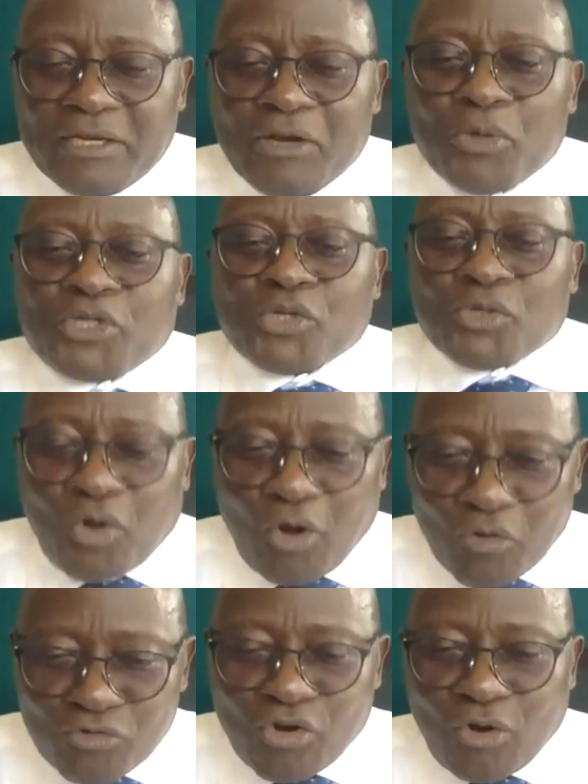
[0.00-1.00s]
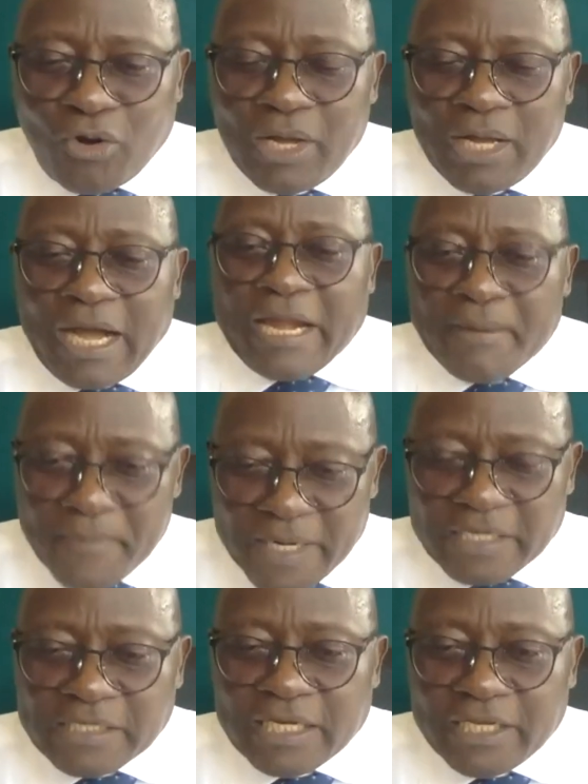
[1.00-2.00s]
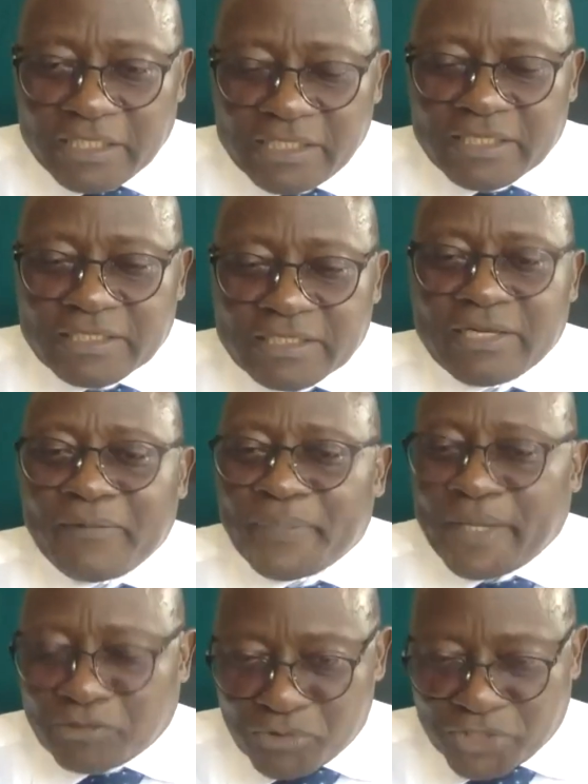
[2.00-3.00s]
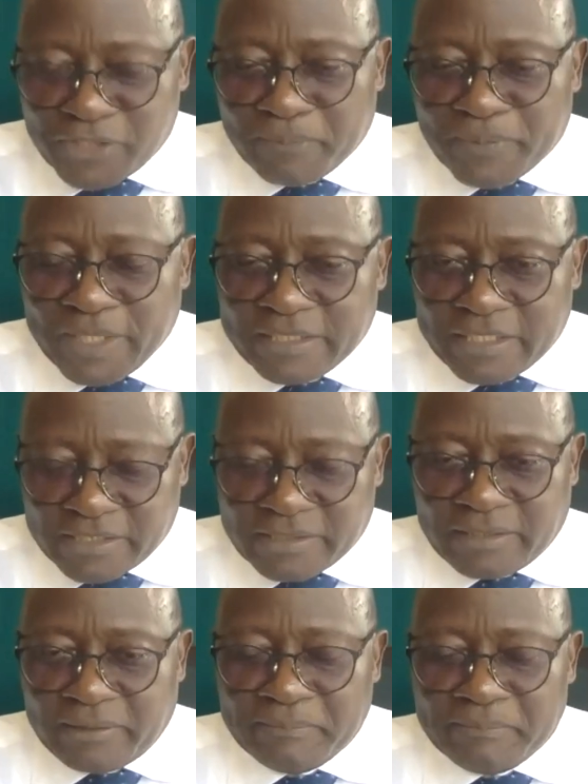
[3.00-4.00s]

we should control and manage the ideas that will shape that destiny.